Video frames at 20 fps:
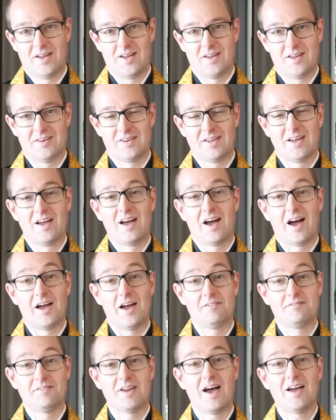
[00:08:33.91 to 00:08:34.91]
And I
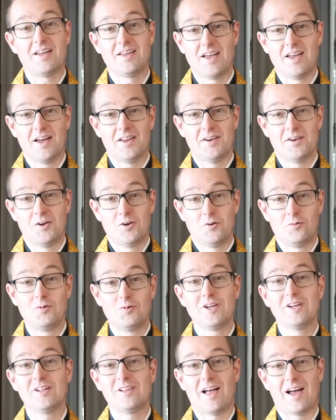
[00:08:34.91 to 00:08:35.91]
have not yet
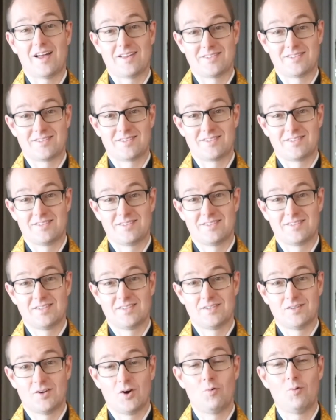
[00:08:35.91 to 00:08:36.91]
realized
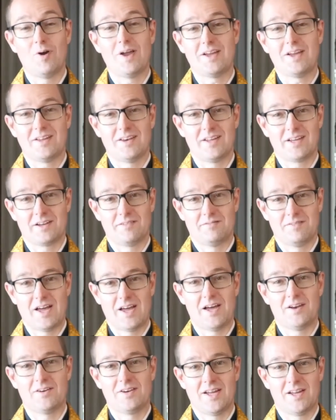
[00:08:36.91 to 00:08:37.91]
awakening. I
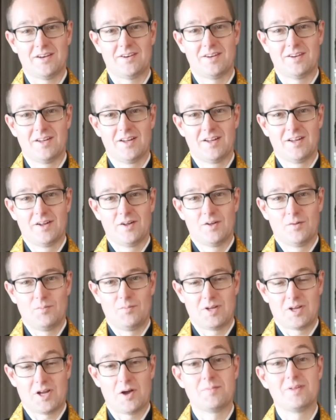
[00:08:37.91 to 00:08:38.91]
have not yet
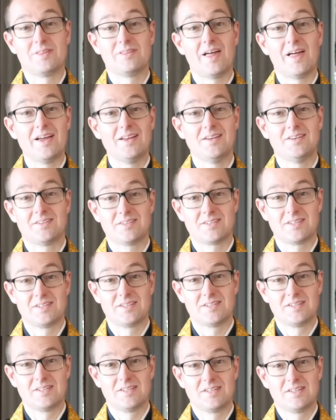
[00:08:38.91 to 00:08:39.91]
become enlightened.
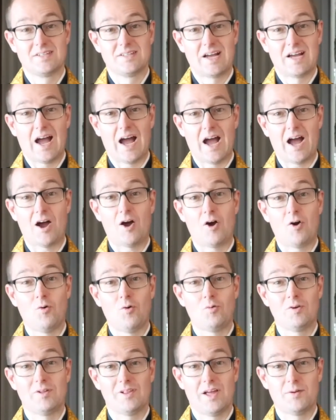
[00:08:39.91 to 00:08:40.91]
How
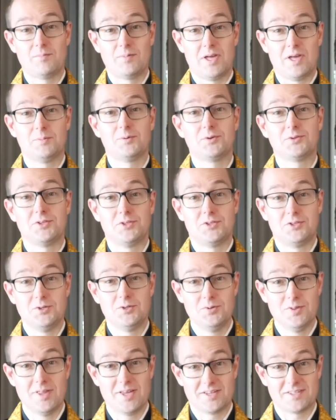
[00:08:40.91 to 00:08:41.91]
will I be able to
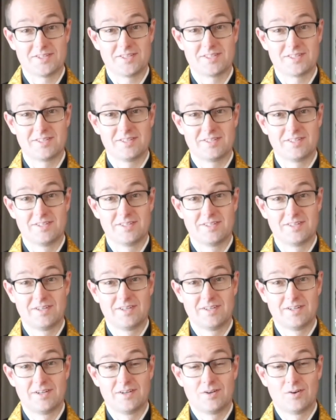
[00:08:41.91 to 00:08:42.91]
do this
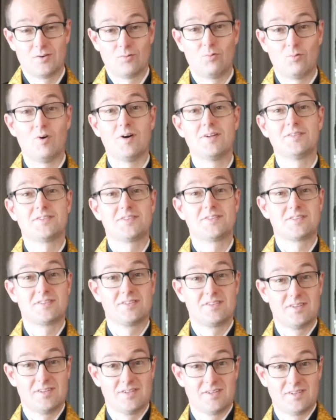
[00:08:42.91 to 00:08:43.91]
once
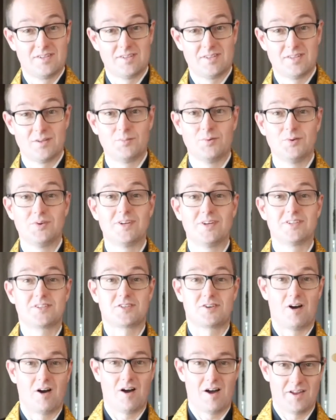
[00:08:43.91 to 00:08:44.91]
the Buddha is
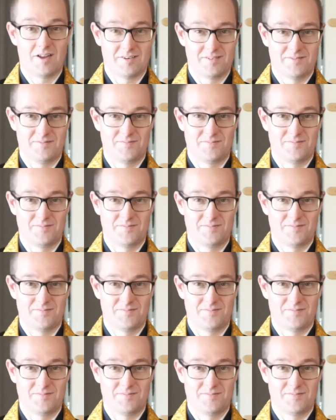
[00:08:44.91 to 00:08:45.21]
gone?